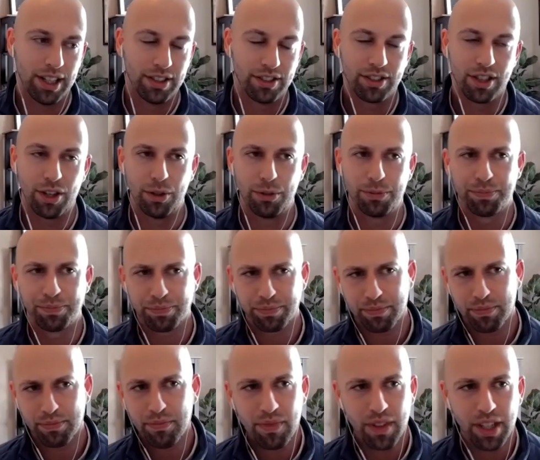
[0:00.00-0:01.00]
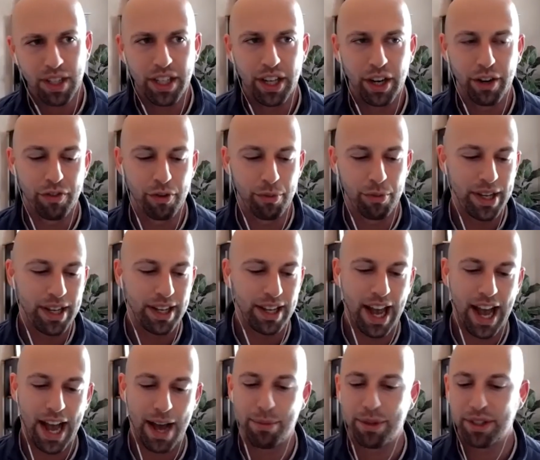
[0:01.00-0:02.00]
And so, you know, for me,
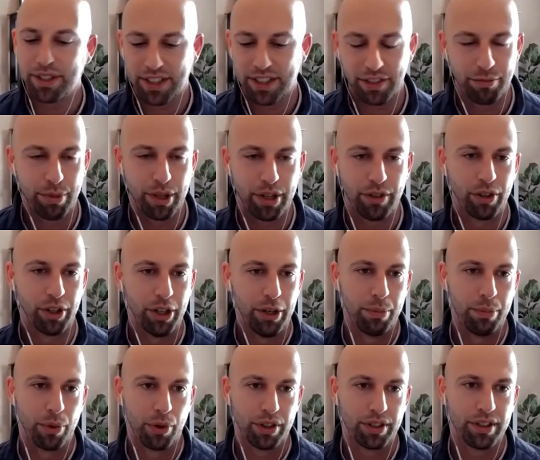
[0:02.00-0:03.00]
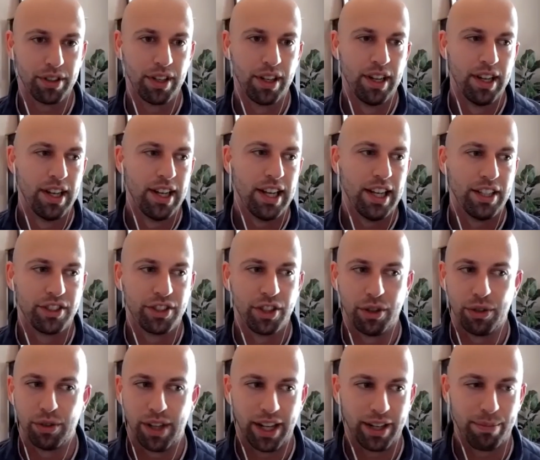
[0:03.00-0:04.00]
habits have been really important. And
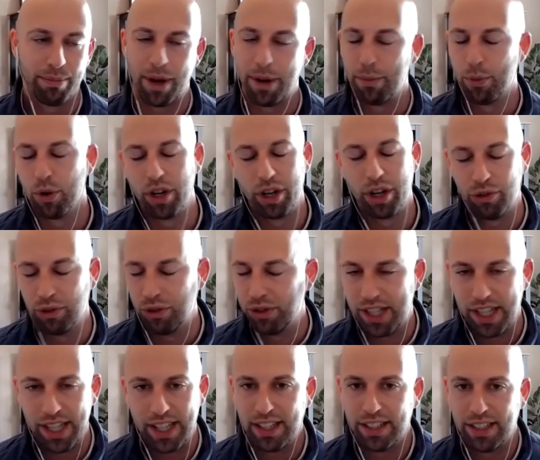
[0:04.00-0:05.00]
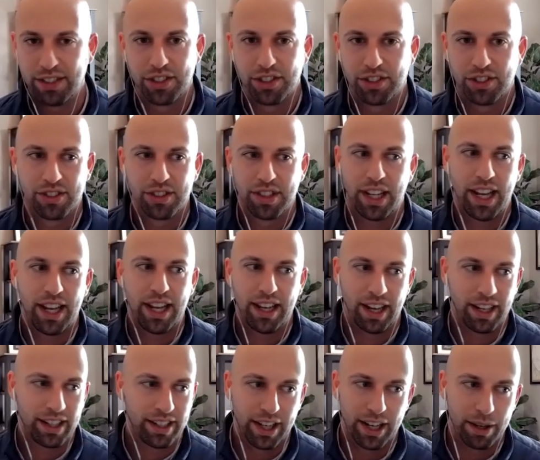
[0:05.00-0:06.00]
so, like my morning routine, it's just, hey,
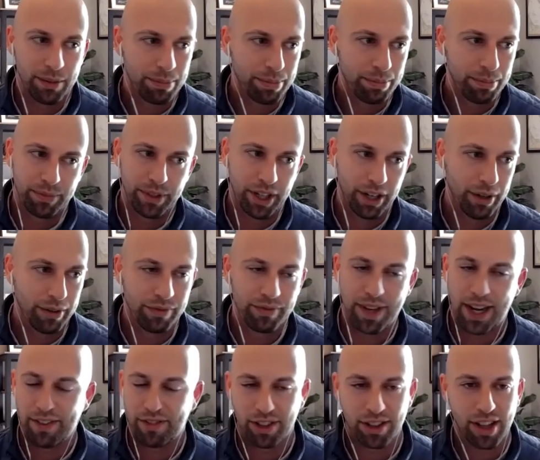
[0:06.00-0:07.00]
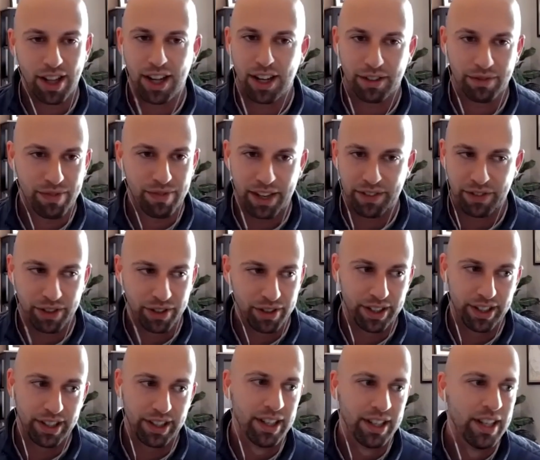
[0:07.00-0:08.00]
I get up you know, five o'clock, five
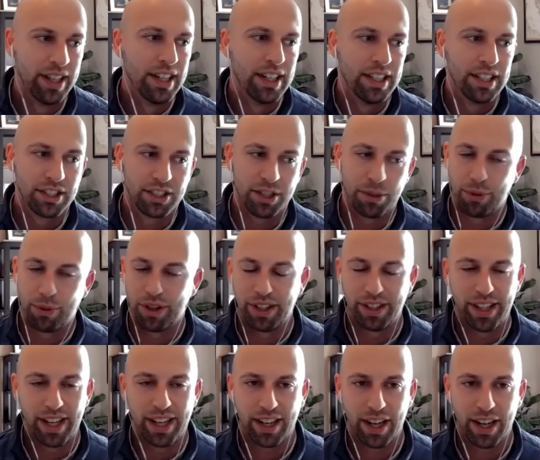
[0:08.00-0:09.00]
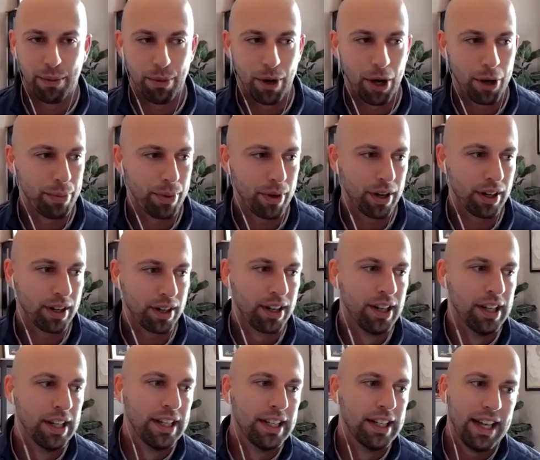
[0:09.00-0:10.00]
thirty, somewhere in that kind of ballpark.
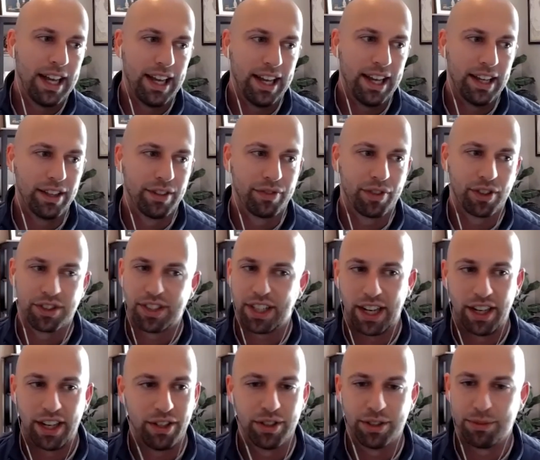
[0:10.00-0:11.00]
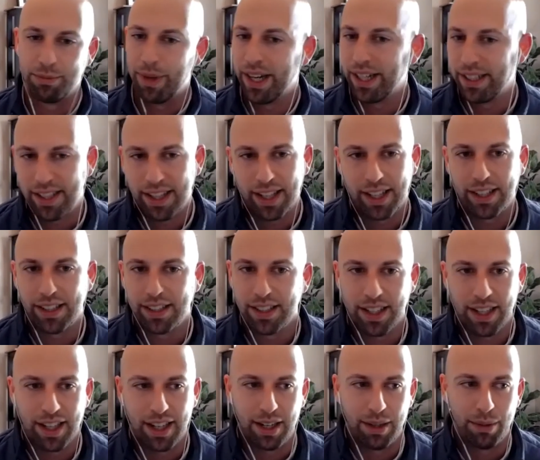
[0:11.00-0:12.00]
And the first thing I do is meditate.
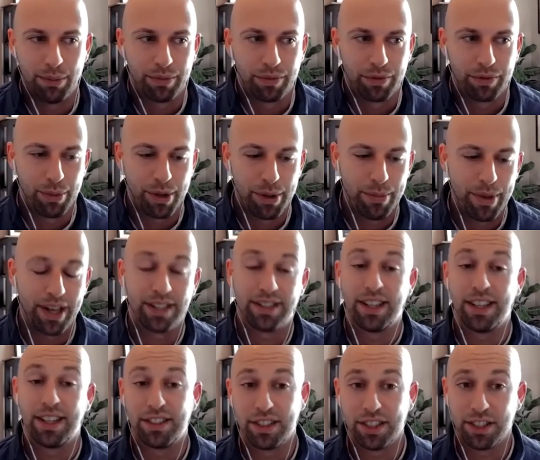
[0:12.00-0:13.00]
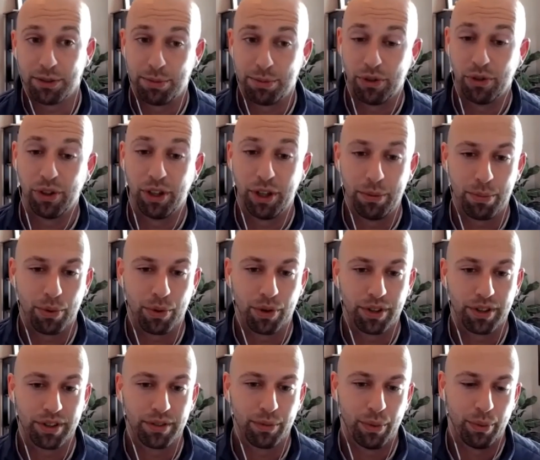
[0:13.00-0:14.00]
Um, for me, meditation has been really
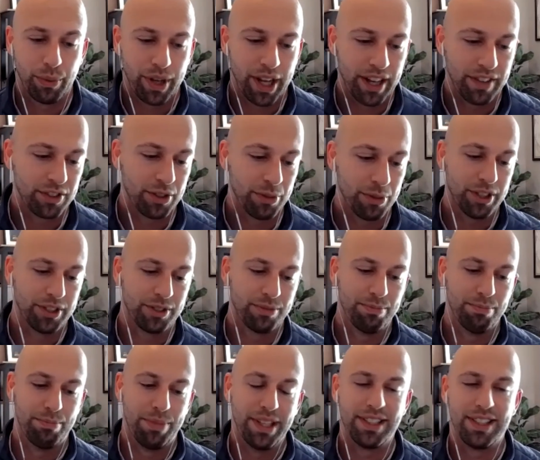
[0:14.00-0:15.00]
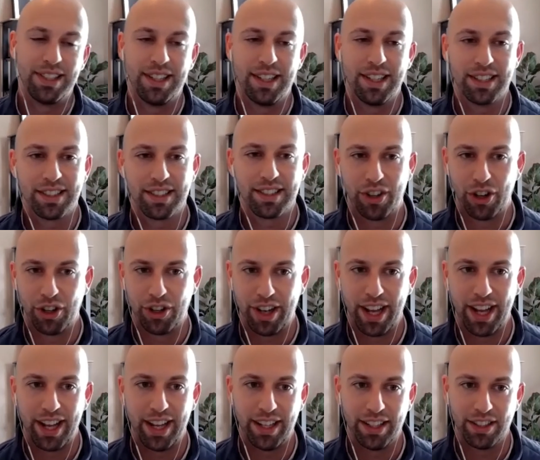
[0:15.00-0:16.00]
important when we have so much busyness in our
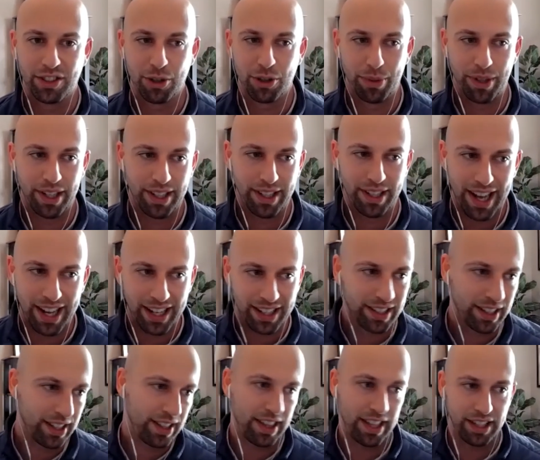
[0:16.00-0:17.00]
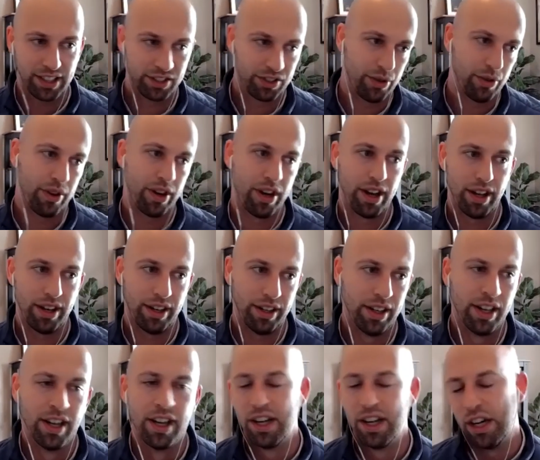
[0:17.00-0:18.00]
day and so many hectic things going on
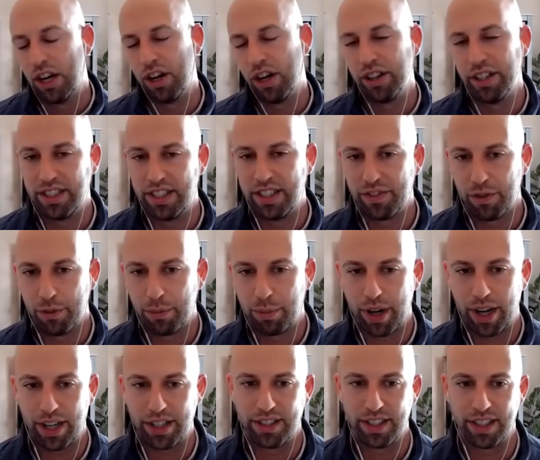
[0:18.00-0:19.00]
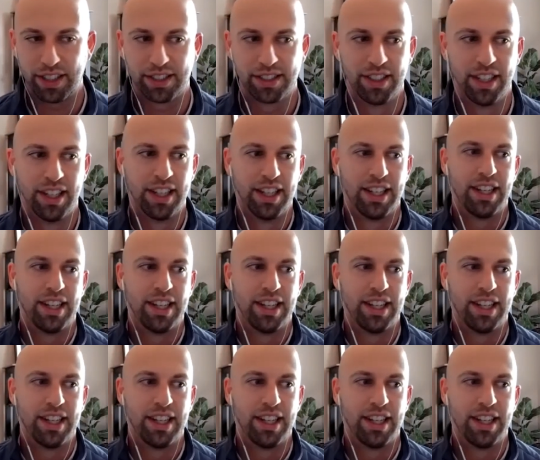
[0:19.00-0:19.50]
and all these different projects.